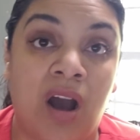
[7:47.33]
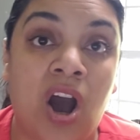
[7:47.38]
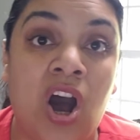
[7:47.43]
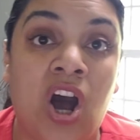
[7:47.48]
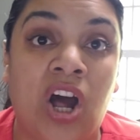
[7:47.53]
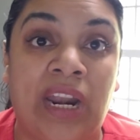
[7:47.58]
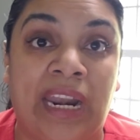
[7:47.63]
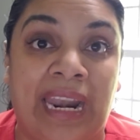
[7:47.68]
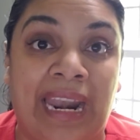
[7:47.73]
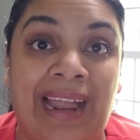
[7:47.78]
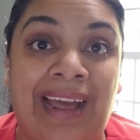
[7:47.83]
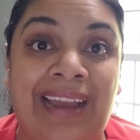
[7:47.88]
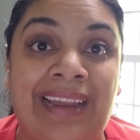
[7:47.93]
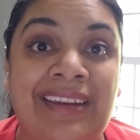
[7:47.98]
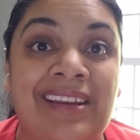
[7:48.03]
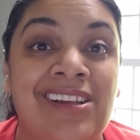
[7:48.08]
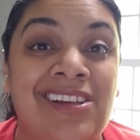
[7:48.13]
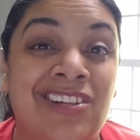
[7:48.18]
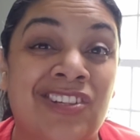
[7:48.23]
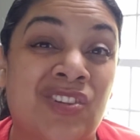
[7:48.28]
online.
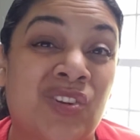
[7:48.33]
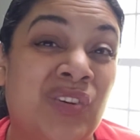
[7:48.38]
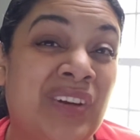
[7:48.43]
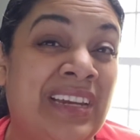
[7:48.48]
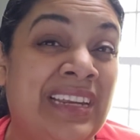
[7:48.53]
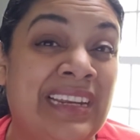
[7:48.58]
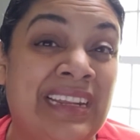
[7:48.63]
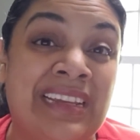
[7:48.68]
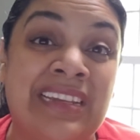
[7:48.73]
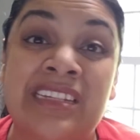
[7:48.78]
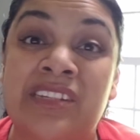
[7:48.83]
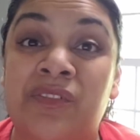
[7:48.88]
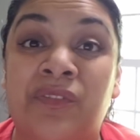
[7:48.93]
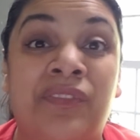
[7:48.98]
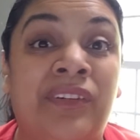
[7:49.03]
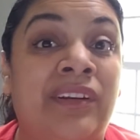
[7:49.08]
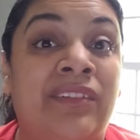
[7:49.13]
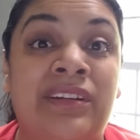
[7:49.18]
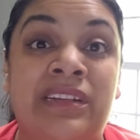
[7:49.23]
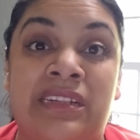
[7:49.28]
So it is
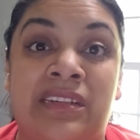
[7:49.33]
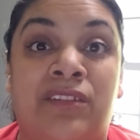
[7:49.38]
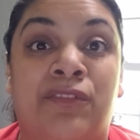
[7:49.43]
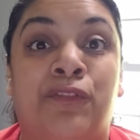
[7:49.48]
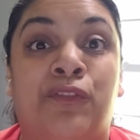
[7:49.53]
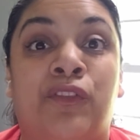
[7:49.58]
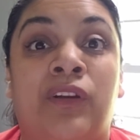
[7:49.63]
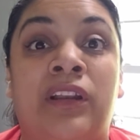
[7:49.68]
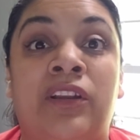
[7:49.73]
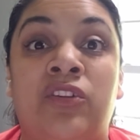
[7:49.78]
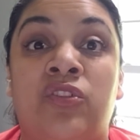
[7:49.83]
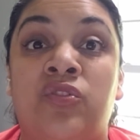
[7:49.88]
very different.